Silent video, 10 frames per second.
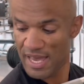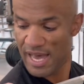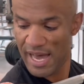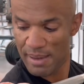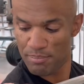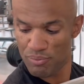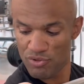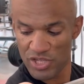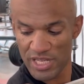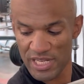I'm
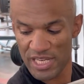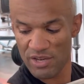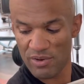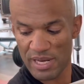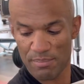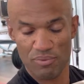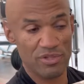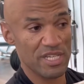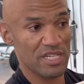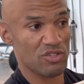pushing here and I'm
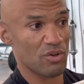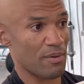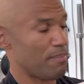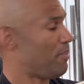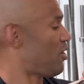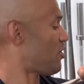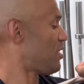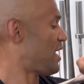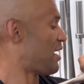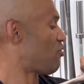putting the bar
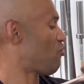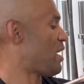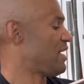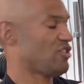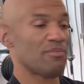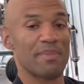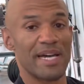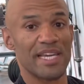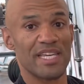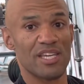like right on
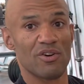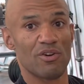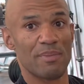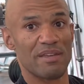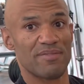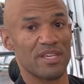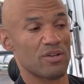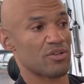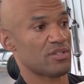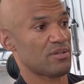my, here on my
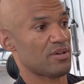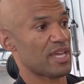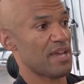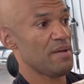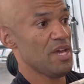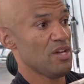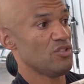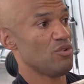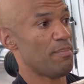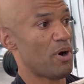fingers, okay?
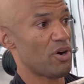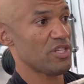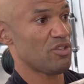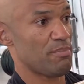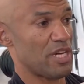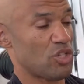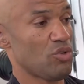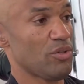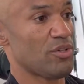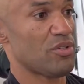The bar is on my
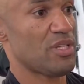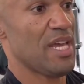shoulders